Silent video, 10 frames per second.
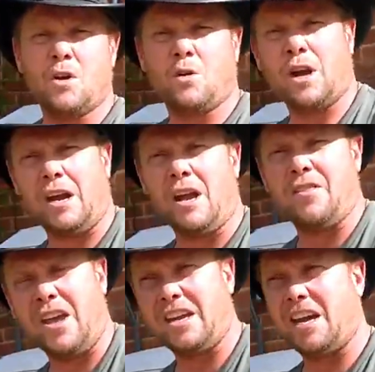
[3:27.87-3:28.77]
Okay,
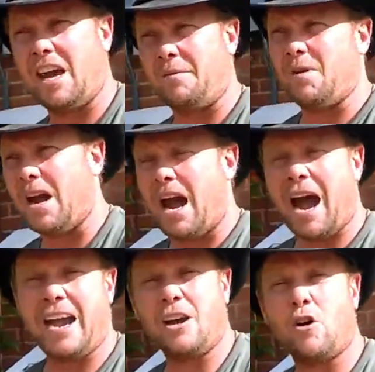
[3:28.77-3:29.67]
they came.
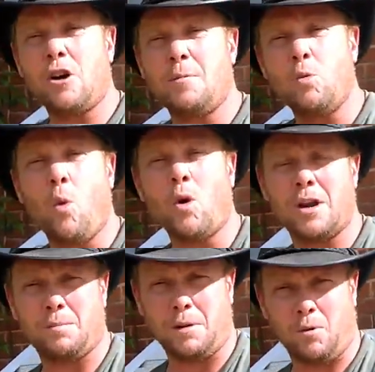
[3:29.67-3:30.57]
I had already been
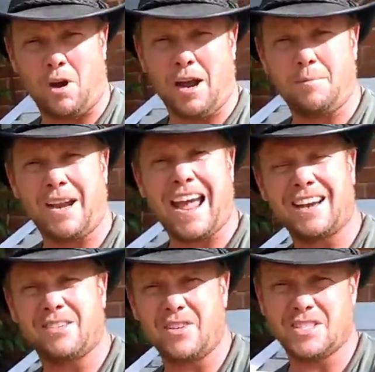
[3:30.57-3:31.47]
warning people. I am an
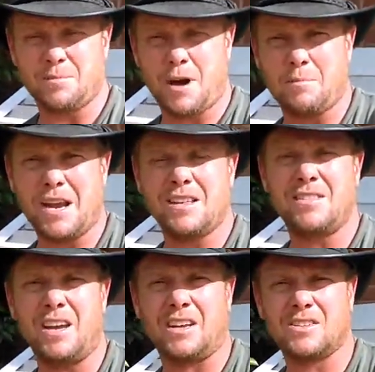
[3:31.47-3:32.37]
activist about many
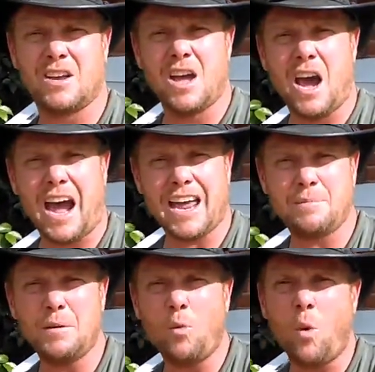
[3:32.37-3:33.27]
things. I had
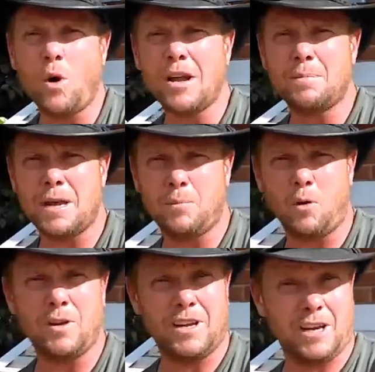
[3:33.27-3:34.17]
been warning
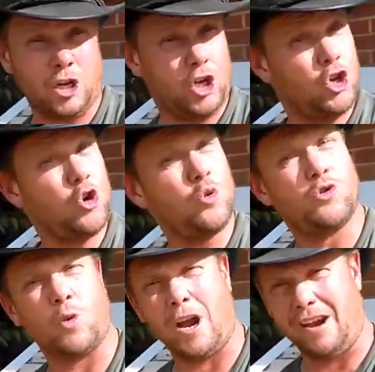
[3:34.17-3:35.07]
people in a
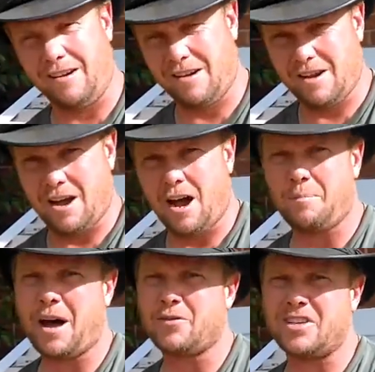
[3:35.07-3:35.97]
huge way
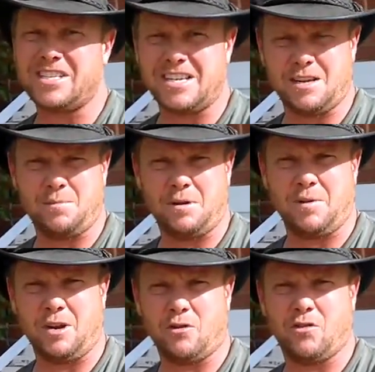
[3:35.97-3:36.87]
about the TEP
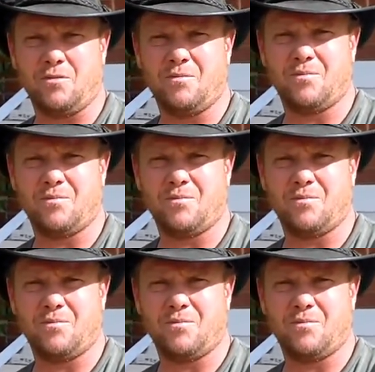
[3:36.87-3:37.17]
meters.